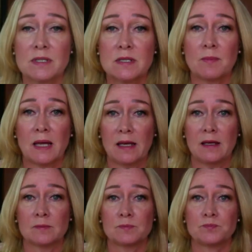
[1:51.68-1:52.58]
to
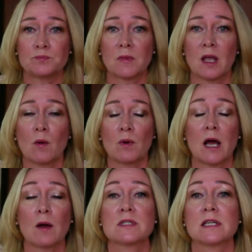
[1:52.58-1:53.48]
me. When
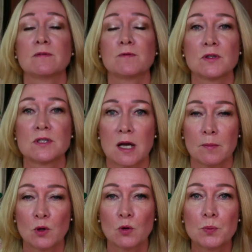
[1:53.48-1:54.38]
I was in a full-time
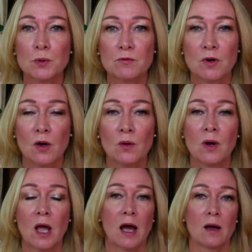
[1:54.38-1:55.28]
corporate role,
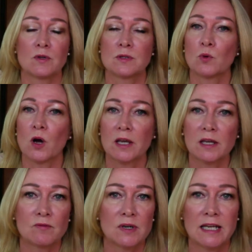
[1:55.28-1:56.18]
I was
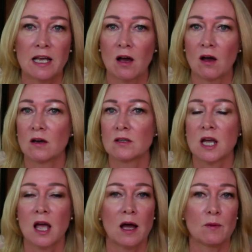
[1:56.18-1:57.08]
working really hard,
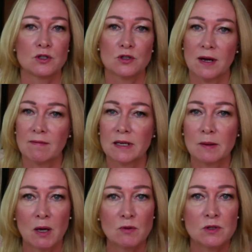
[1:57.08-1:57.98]
I was travelling
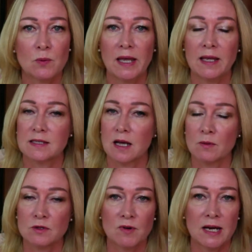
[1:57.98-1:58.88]
most weeks, I
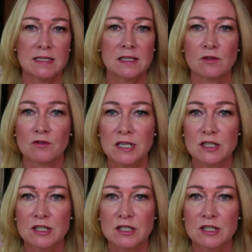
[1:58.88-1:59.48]
was raising 3